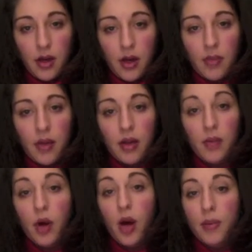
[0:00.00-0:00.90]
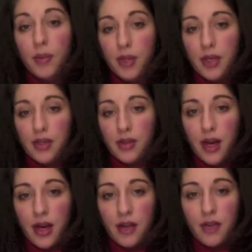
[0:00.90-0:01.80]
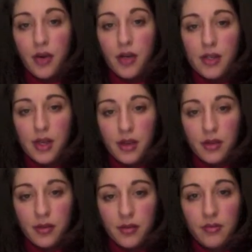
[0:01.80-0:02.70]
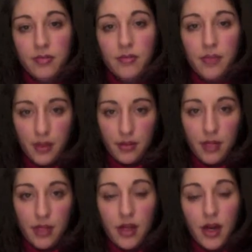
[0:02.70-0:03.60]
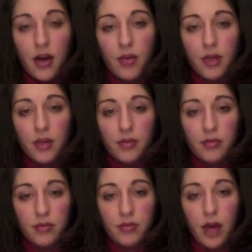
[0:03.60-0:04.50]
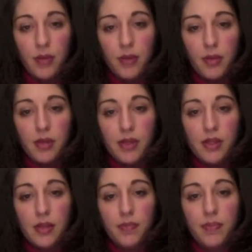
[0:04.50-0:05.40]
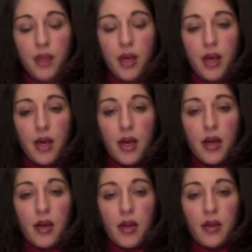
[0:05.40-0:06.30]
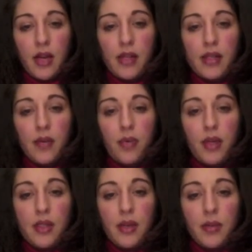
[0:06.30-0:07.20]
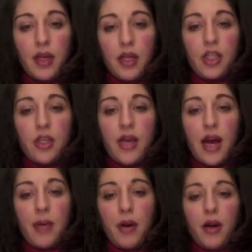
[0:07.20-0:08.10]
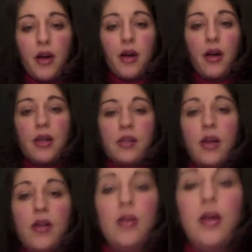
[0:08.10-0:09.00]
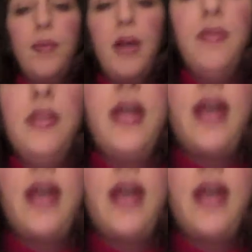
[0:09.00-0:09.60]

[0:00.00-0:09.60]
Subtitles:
a little more optimally, so that if you are sick, it's going to help your immune system. The next set of points that I'm going to get you to tap on are, it's hard, I might have to stand